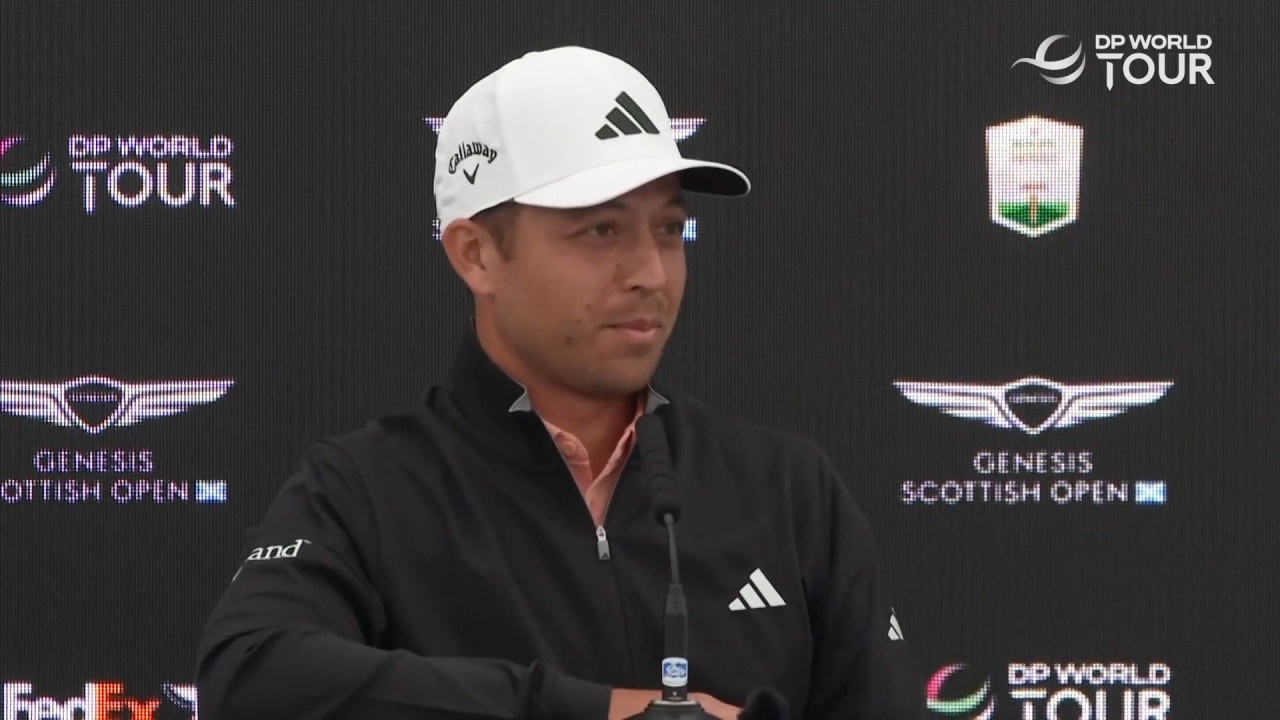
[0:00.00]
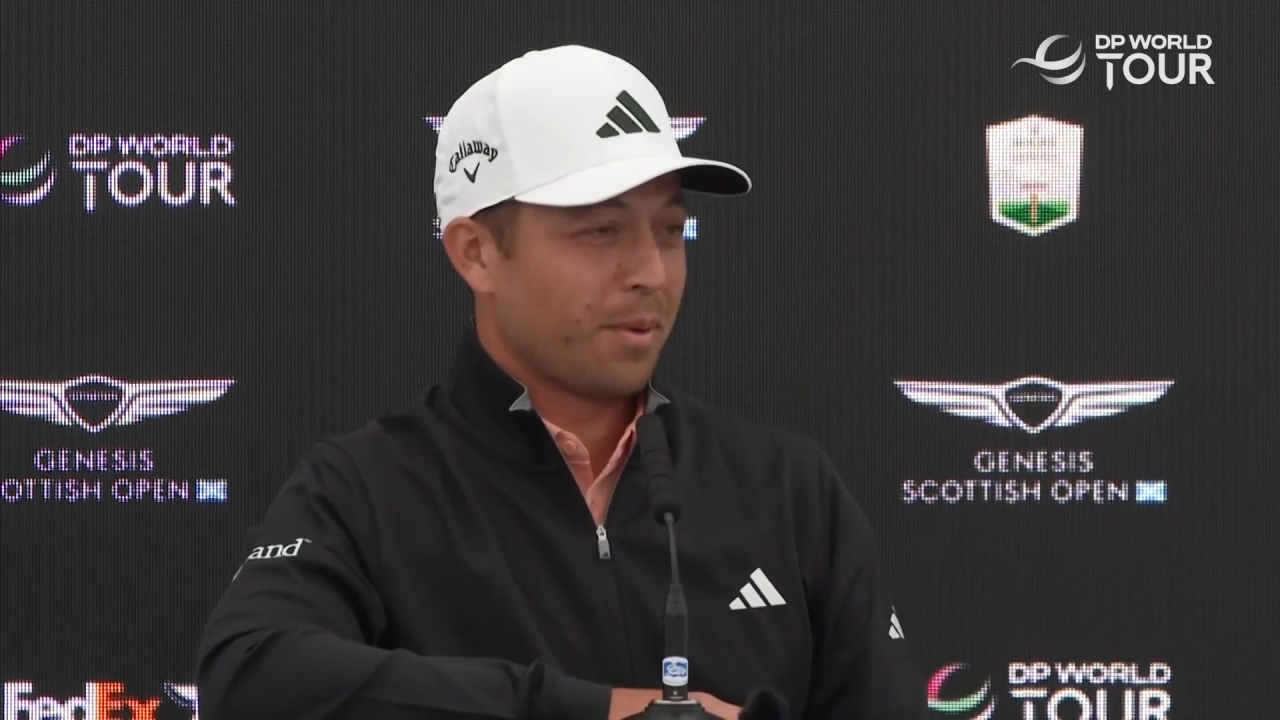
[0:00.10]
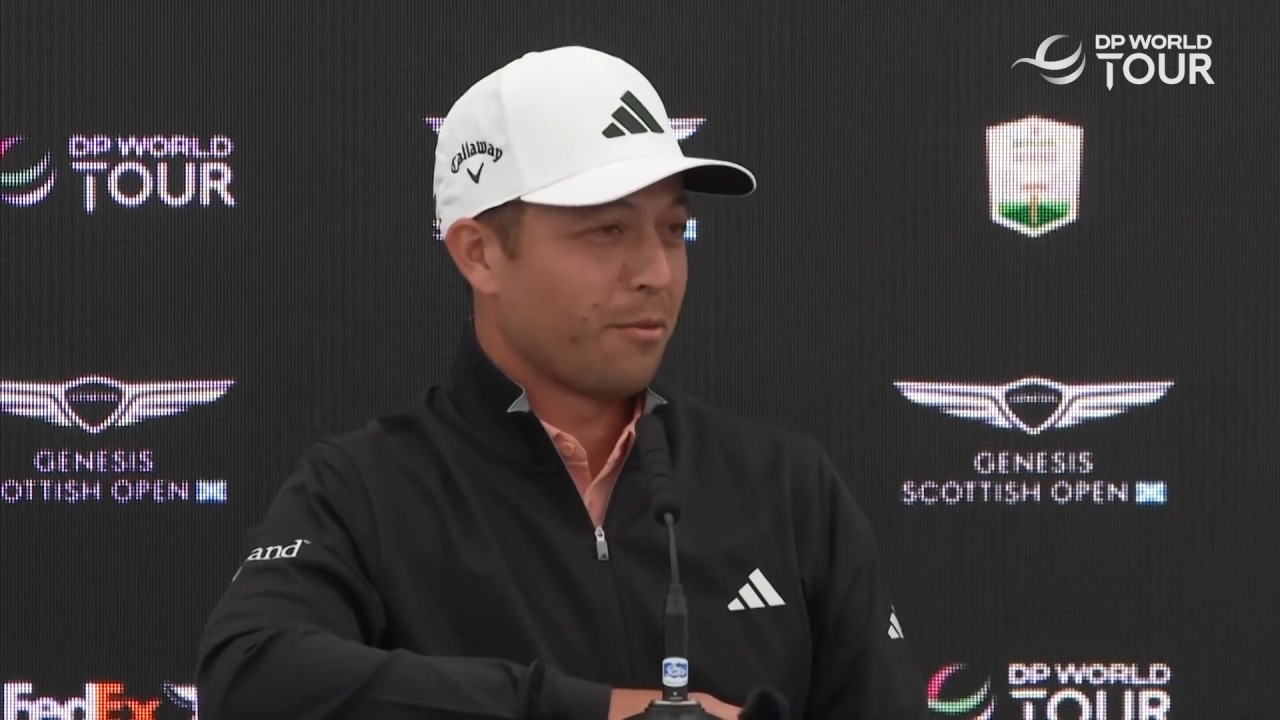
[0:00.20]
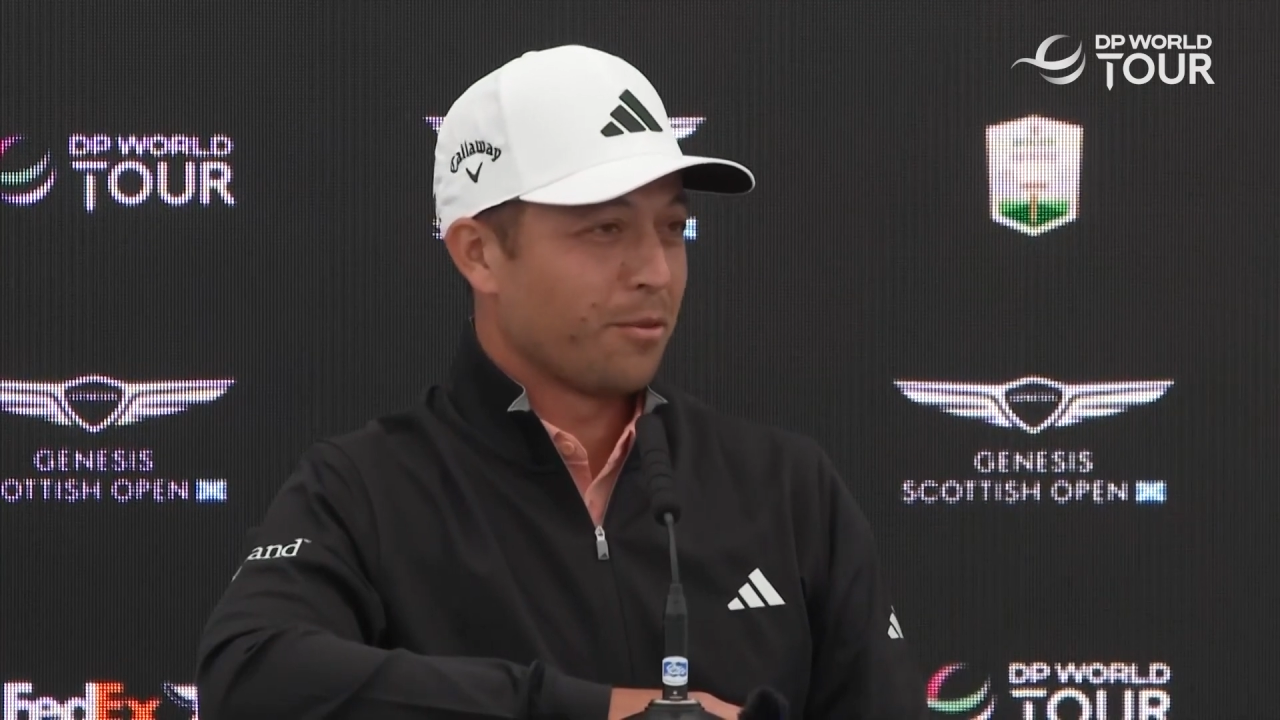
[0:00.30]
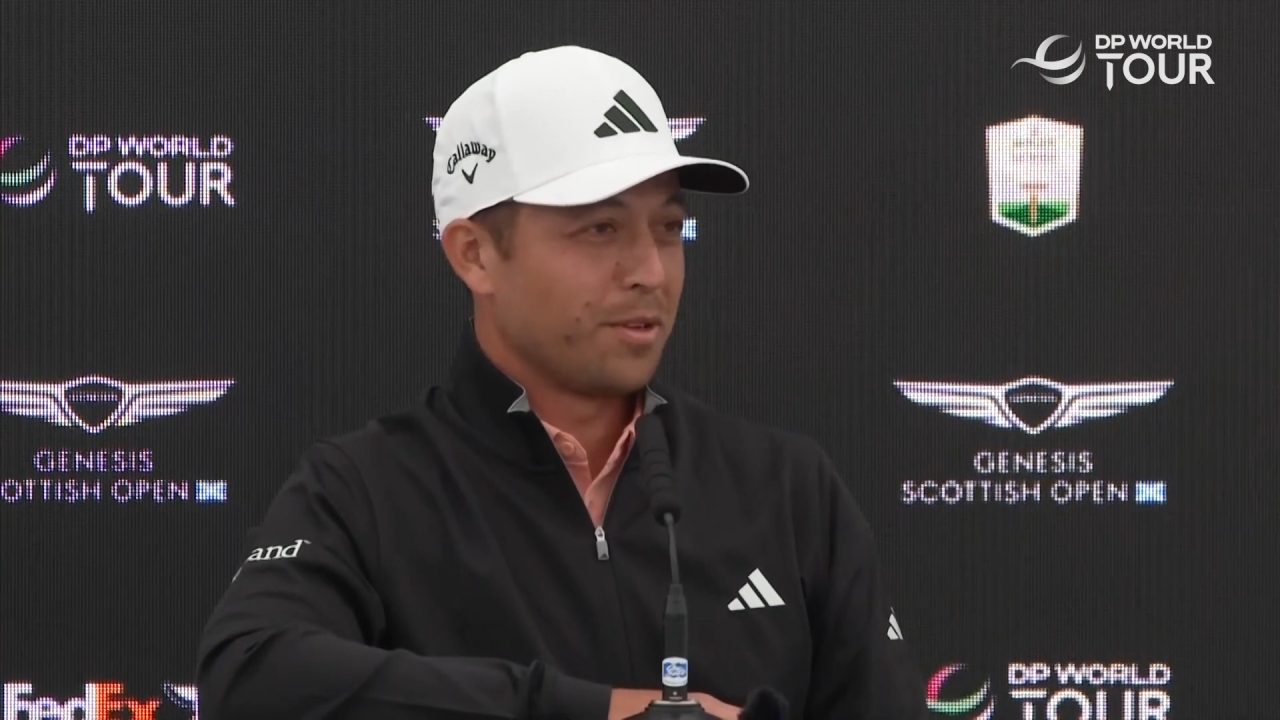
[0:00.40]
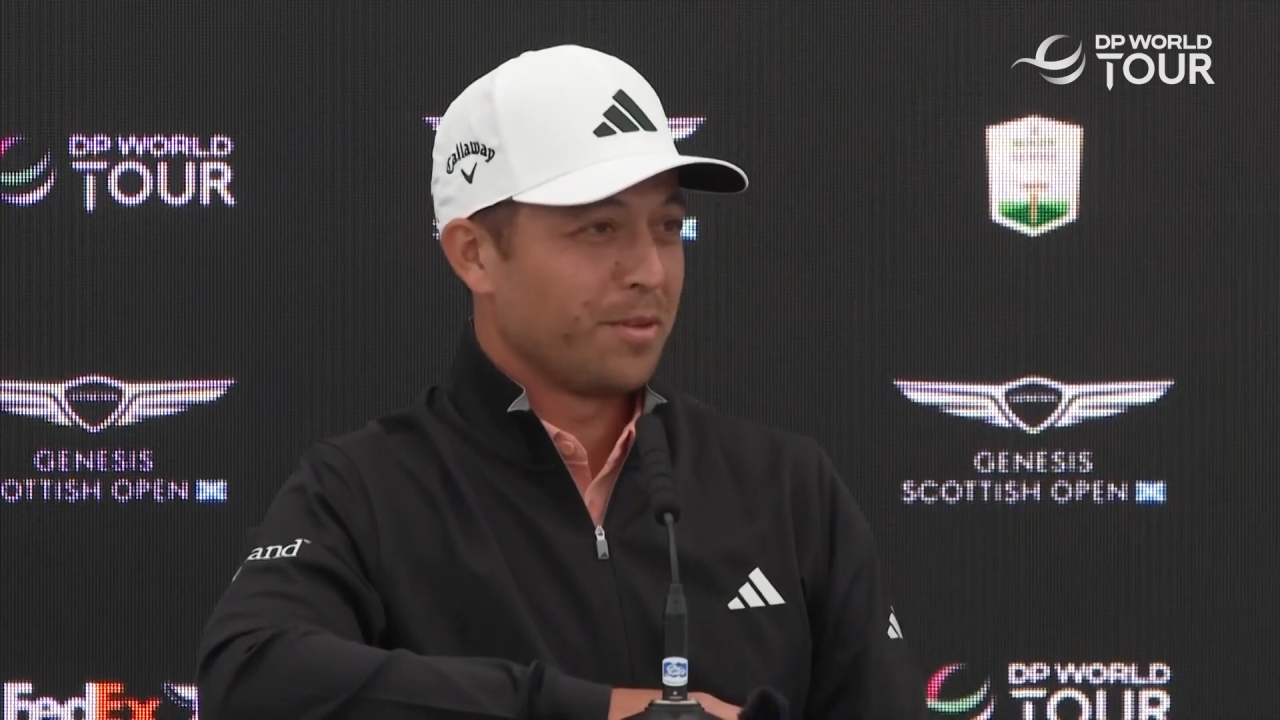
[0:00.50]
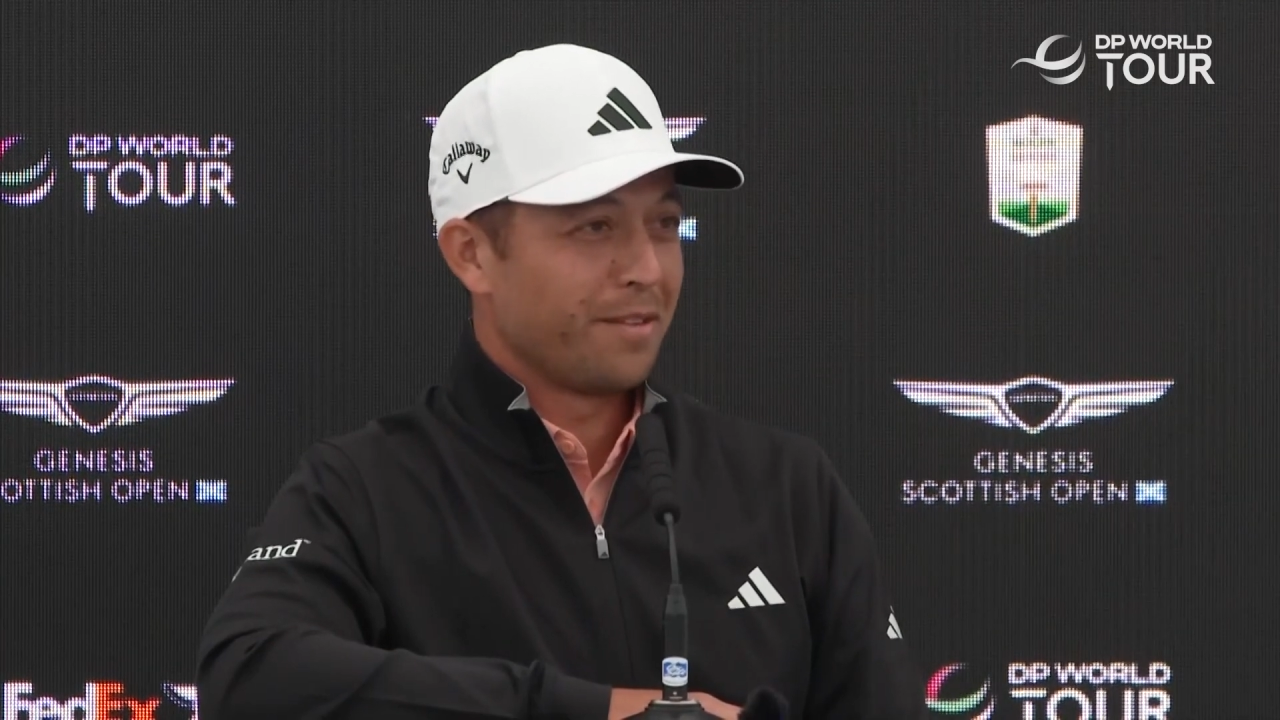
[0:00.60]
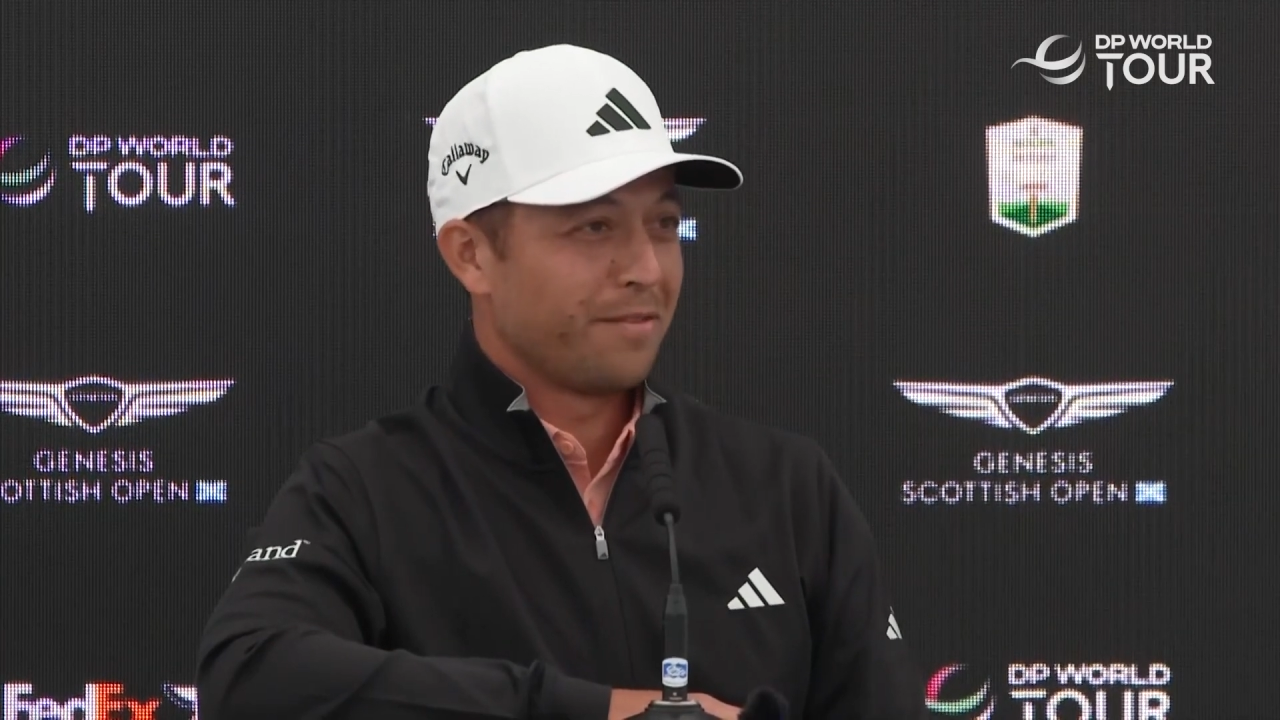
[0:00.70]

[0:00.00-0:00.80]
probably wouldn't be my